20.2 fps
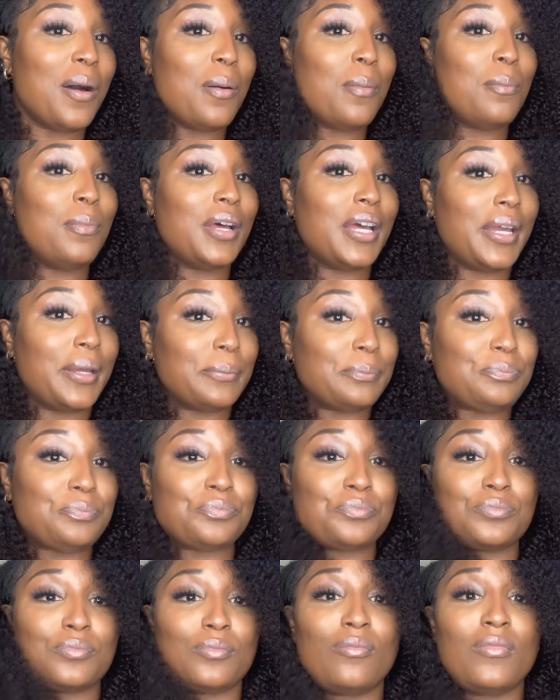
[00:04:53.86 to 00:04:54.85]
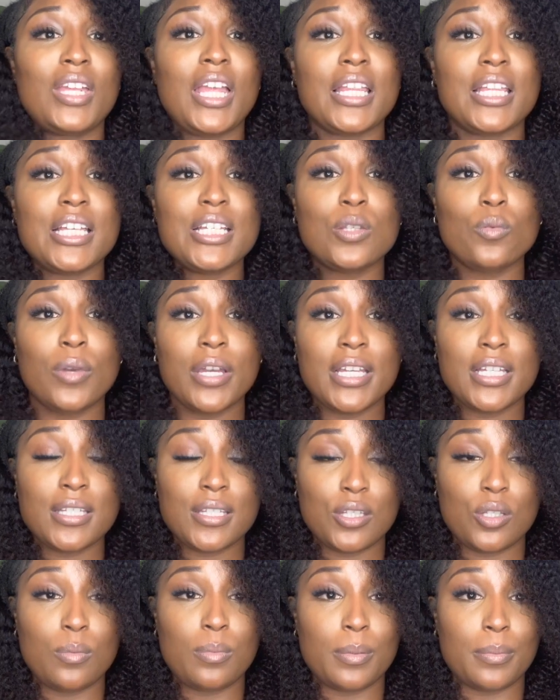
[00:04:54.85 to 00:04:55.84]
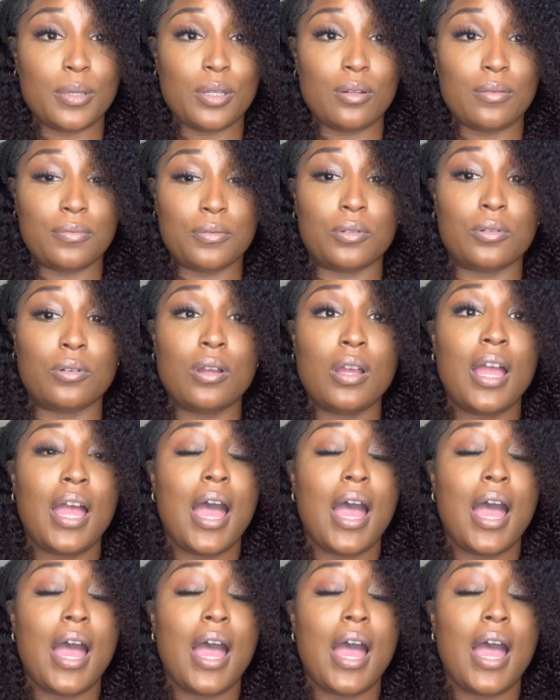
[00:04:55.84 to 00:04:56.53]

But this wig is super beautiful.